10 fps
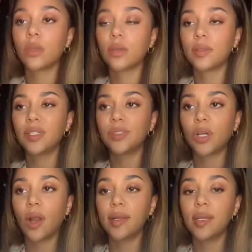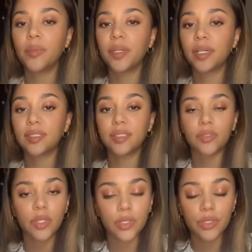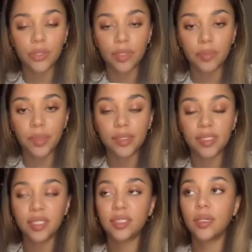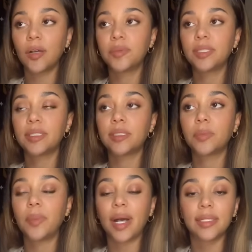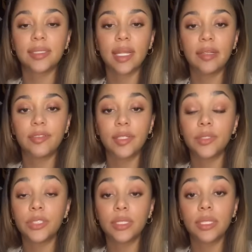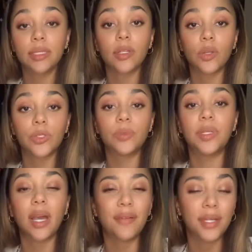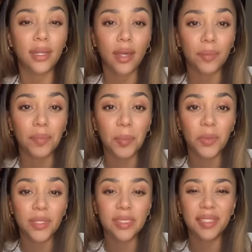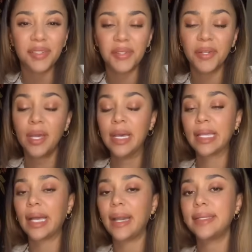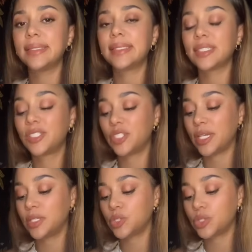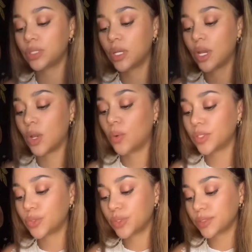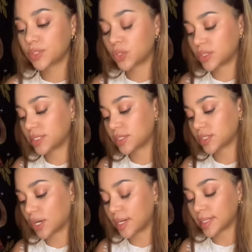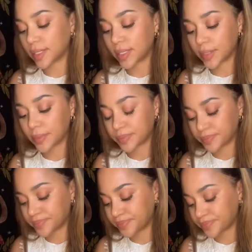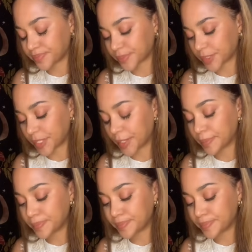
There's heartache because there's history. Six of Cups is past life energy. It can also be having a lot of memories here, kindness exchanged. With the Three of Swords, there's heartache here. Okay.